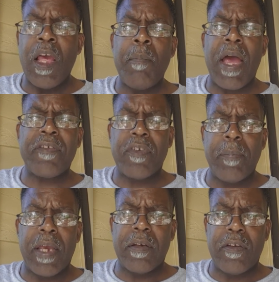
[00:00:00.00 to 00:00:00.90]
I'm
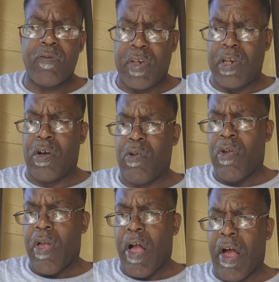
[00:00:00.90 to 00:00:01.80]
actually making this video
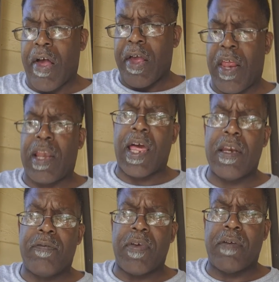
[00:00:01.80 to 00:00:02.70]
in
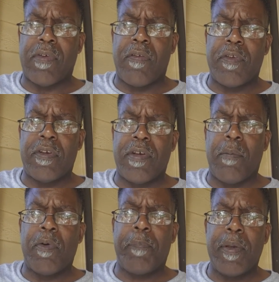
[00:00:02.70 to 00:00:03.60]
light of the
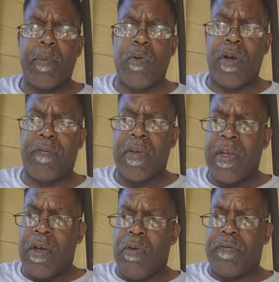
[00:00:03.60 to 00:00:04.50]
number of people who
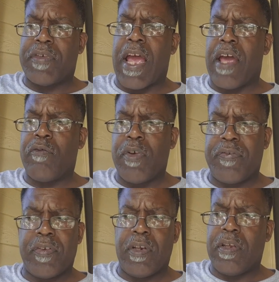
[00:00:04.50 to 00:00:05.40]
have died
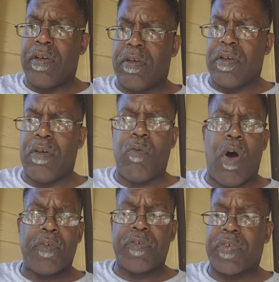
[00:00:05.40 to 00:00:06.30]
recently,
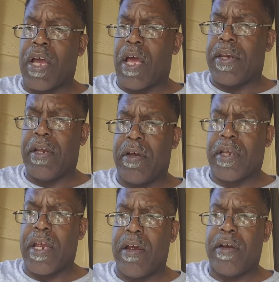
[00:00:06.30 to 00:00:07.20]
Walter Scott,
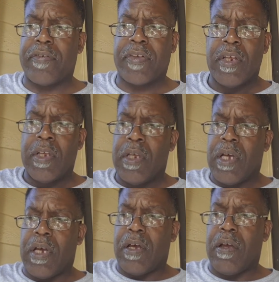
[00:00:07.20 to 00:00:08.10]
Eric Harris,
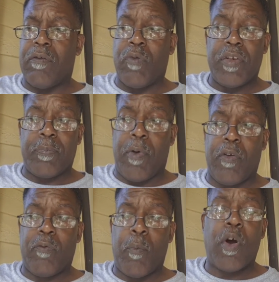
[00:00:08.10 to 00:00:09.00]

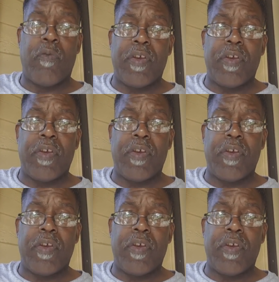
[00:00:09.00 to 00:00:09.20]
more